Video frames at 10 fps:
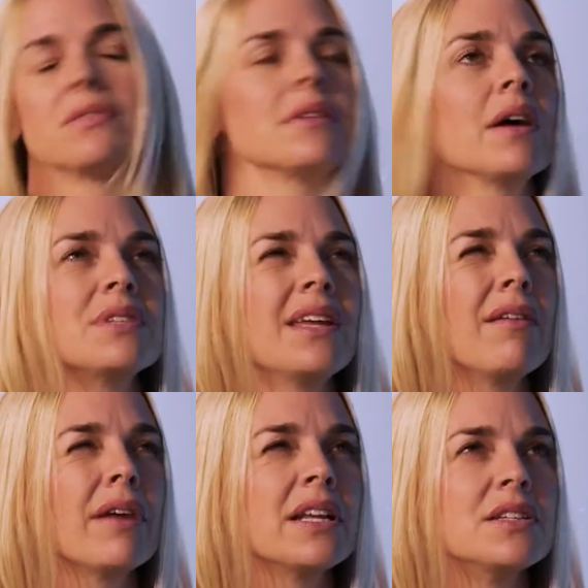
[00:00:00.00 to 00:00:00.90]
I was getting
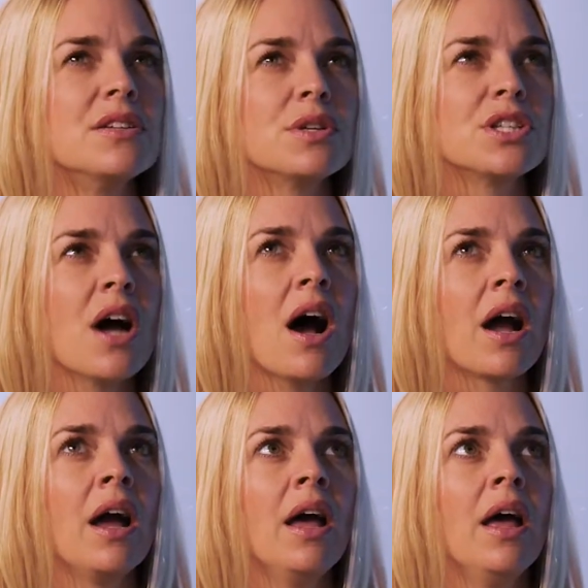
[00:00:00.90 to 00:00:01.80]
ready to do a talk
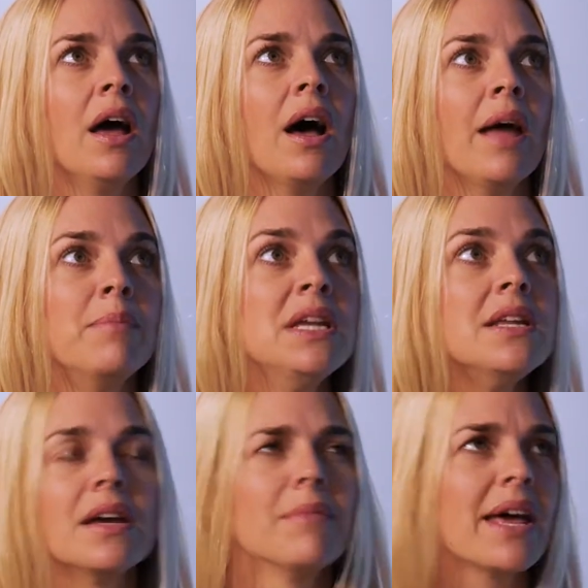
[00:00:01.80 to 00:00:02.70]
on
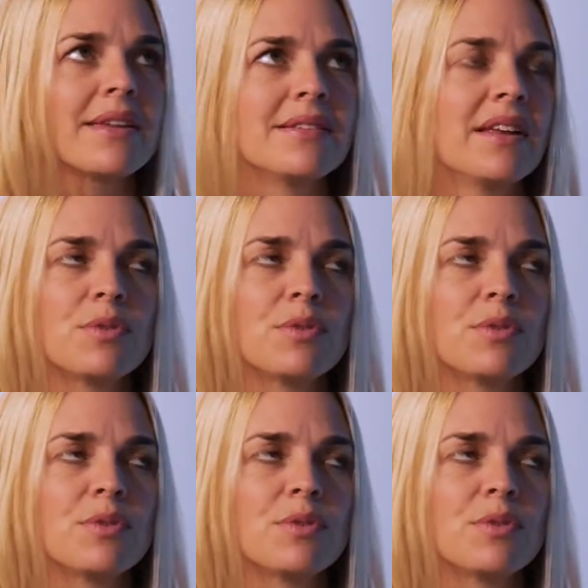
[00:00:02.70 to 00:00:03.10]
media and medicine.